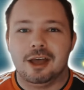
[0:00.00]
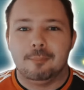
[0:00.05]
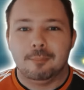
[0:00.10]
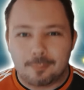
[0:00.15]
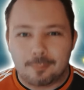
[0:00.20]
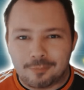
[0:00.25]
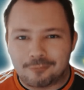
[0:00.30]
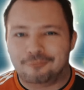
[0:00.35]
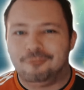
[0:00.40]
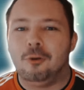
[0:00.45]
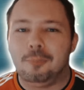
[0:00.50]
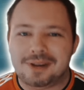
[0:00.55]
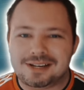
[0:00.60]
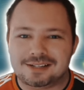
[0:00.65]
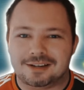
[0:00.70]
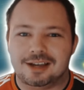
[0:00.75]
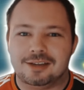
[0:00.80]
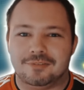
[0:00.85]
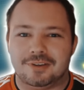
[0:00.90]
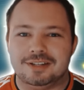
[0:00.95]
But before we
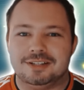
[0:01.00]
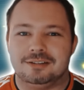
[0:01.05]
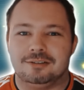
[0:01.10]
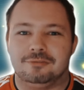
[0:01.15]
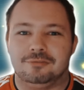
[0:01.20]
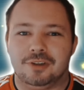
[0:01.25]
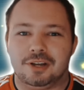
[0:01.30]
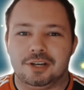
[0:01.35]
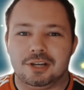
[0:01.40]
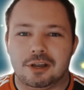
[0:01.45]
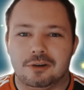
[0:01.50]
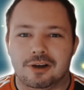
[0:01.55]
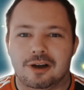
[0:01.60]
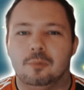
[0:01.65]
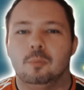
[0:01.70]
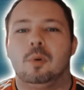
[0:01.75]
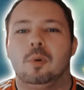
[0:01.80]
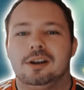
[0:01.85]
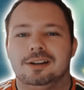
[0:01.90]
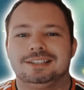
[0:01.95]
dive into the video, I
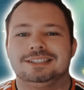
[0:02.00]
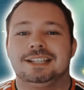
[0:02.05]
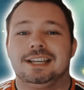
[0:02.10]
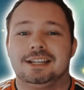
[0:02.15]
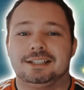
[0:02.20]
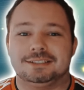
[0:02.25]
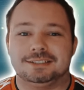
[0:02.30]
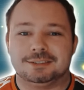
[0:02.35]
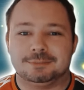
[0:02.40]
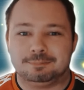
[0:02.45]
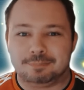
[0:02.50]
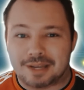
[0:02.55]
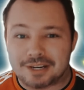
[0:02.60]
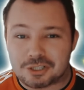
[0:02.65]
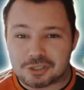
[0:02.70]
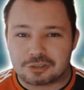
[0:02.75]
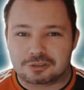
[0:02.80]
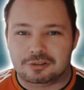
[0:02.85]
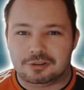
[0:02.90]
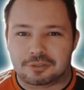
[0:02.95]
wanna say a
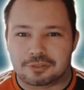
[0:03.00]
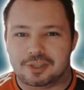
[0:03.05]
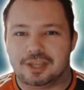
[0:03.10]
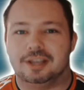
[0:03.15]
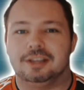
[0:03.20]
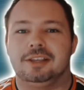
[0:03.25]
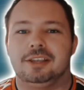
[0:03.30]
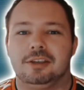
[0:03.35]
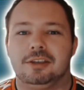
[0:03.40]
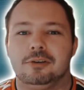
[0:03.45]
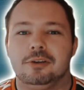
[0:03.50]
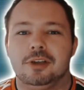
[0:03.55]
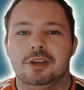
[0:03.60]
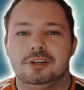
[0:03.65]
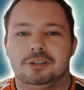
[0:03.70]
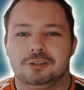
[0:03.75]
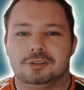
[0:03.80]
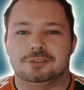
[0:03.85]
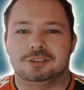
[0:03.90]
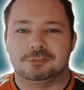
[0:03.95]
special thank you
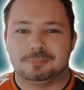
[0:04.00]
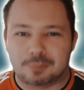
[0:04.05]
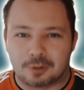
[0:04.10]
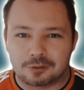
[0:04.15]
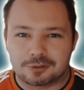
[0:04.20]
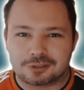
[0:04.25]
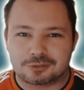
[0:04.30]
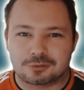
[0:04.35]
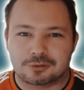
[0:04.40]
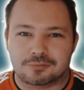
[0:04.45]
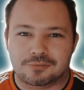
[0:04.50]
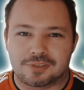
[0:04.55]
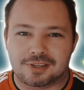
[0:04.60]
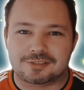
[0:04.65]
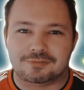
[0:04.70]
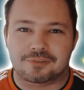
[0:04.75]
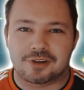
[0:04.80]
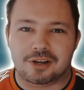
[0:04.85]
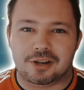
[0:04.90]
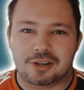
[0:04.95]
to the sponsor of
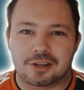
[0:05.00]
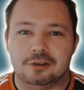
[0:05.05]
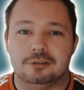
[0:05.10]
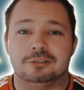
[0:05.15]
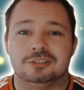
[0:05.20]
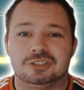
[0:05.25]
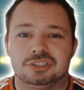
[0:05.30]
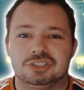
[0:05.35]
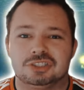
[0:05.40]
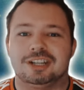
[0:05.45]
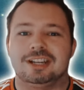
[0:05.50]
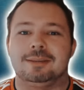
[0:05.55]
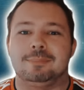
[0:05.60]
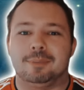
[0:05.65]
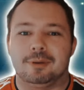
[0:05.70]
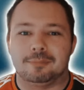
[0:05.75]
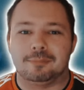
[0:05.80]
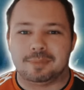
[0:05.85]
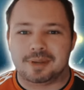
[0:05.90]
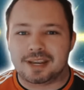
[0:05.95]
this video,
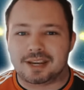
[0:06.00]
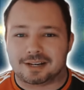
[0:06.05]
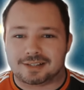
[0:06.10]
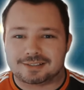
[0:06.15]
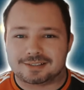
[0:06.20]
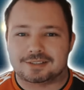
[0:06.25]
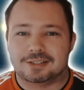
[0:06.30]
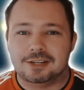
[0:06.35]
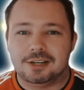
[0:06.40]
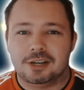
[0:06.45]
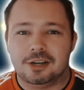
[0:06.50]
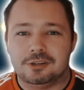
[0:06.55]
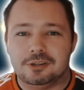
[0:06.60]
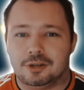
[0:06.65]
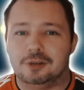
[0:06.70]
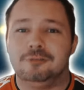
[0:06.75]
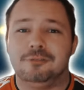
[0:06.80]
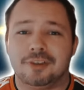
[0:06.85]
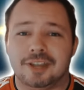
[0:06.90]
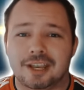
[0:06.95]
Sleeper Picks.
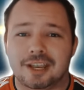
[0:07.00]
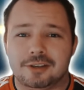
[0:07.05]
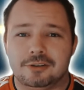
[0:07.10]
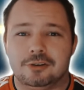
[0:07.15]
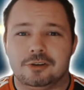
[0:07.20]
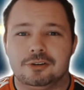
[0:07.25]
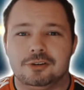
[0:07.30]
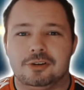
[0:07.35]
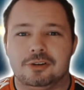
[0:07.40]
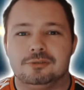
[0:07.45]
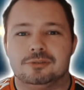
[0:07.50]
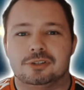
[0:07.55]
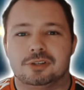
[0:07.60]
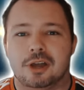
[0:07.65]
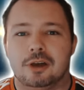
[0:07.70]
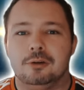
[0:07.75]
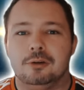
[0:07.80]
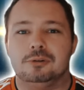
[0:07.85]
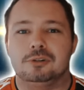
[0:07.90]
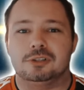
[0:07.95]
Don't forget you can use
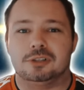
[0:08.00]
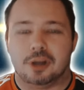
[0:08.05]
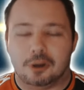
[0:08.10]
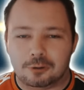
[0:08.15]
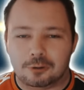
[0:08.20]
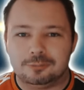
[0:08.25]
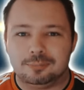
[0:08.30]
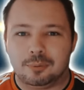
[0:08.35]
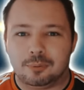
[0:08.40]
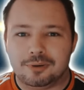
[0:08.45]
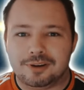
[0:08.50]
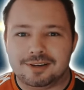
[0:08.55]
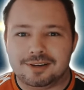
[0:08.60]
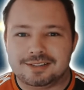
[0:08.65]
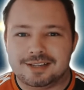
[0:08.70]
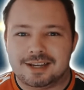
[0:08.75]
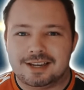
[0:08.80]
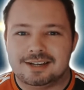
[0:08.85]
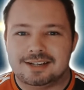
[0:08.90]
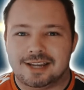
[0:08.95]
code
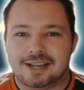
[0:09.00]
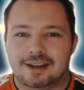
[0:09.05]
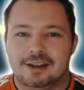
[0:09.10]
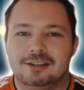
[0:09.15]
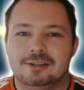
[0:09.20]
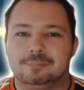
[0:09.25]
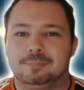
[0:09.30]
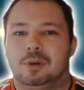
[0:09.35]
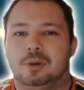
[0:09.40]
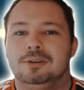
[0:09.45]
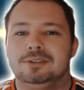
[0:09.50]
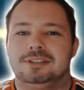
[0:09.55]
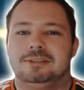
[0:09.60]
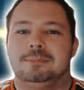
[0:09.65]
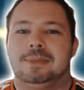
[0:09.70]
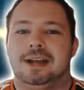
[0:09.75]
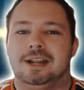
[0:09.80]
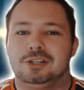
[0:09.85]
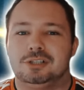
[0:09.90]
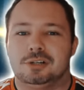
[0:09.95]
GOLDBOYS to get a
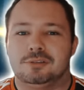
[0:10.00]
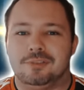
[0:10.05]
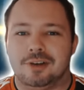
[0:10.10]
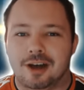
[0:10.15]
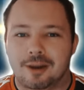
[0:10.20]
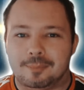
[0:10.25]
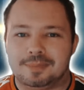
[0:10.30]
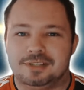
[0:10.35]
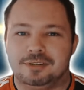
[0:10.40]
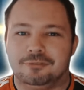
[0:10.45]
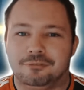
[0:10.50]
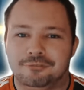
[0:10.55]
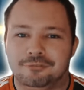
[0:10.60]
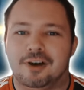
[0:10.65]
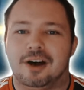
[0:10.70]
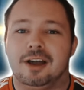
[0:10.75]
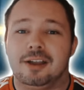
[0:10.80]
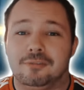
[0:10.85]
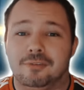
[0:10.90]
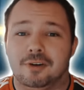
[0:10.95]
deposit match of up to
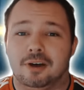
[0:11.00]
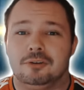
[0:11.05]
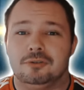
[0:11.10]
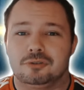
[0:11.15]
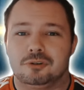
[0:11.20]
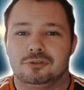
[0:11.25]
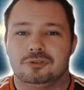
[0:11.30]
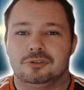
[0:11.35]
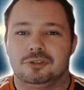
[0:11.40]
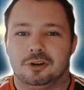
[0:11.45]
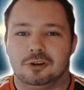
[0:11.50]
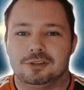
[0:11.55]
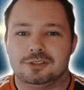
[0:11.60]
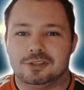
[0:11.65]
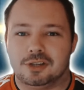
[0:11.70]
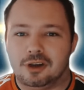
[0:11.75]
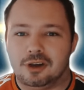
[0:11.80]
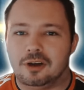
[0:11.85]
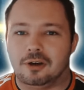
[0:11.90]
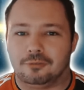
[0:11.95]

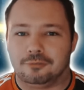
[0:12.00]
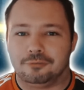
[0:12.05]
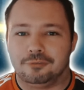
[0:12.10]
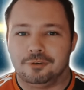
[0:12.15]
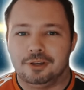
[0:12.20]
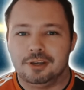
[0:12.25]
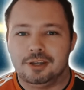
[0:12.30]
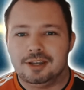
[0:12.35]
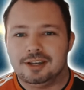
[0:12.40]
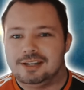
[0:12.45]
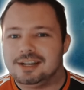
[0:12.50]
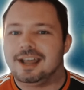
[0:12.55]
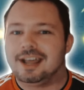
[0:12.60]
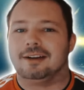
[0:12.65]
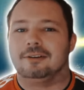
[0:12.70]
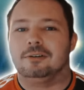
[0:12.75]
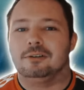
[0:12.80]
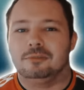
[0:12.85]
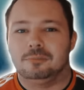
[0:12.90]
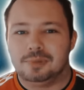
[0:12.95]
$500 off.
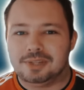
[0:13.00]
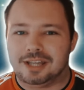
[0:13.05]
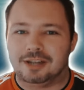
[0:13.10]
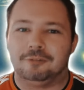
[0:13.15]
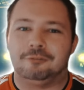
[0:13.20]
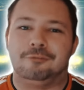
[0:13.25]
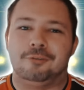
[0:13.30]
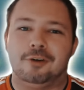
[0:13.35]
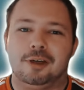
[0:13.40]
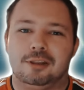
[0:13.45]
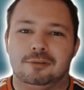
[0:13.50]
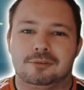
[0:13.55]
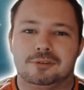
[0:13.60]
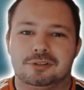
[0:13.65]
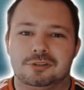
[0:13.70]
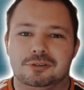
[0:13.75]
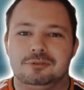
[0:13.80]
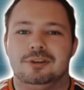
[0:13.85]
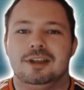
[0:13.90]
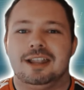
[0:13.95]
Now, without further
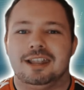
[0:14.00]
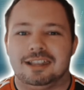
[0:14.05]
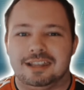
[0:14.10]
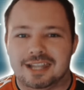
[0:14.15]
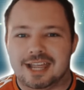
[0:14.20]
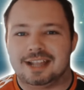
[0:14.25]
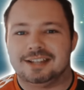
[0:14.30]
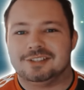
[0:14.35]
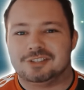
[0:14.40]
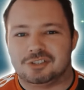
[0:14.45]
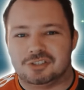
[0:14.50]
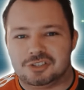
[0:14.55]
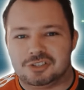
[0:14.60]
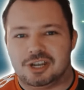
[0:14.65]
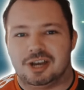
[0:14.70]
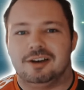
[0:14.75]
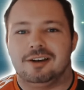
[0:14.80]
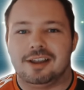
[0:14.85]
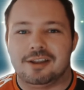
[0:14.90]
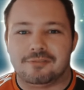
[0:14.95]
ado, let's
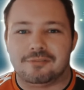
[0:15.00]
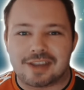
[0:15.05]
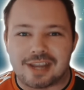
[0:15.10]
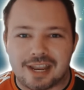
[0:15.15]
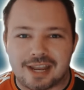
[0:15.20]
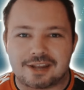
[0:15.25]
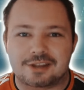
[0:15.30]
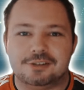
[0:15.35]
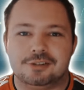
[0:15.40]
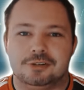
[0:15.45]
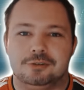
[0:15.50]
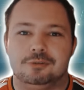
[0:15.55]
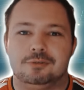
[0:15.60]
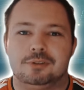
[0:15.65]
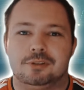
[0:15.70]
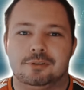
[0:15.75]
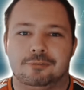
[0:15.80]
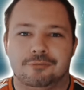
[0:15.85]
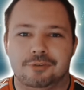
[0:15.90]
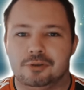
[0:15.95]
dive
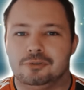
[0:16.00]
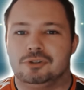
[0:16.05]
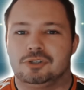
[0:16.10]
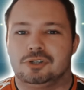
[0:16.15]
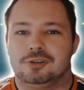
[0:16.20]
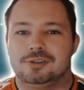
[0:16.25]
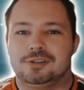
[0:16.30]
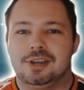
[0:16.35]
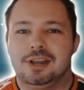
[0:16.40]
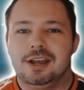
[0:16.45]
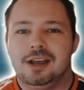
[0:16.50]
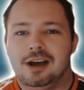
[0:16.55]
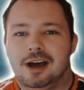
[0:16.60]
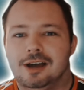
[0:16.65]
into the futures.